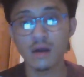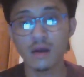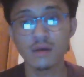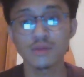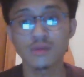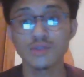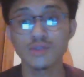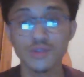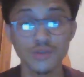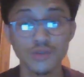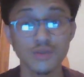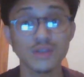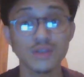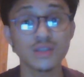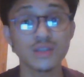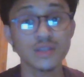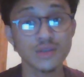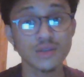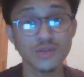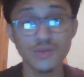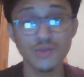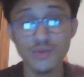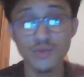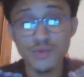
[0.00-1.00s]
students
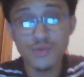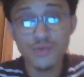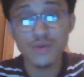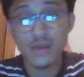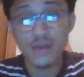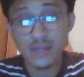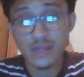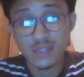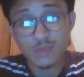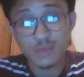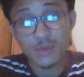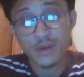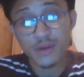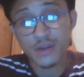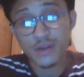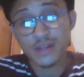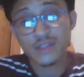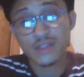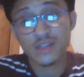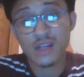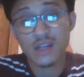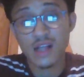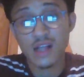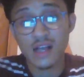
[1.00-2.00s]
do
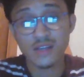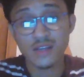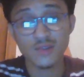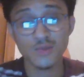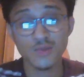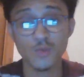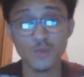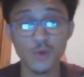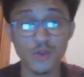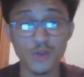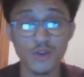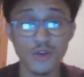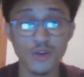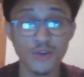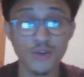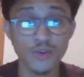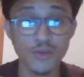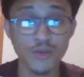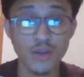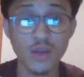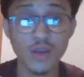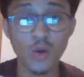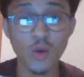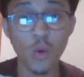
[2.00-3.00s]
experience a classroom where their
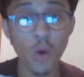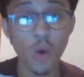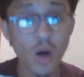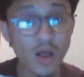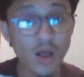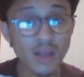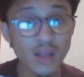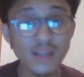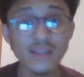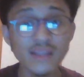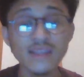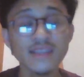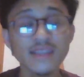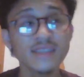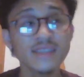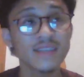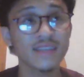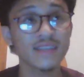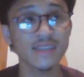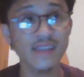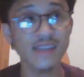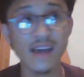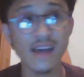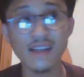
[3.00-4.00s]
unique qualities
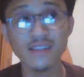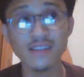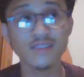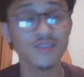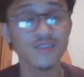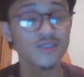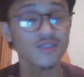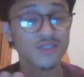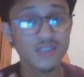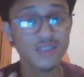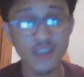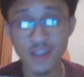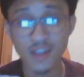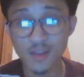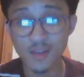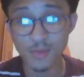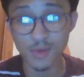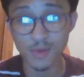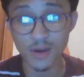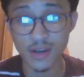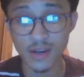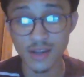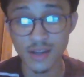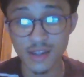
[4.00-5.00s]
and talents are
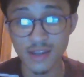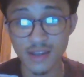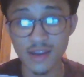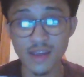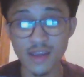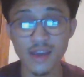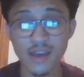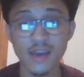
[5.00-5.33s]
celebrated,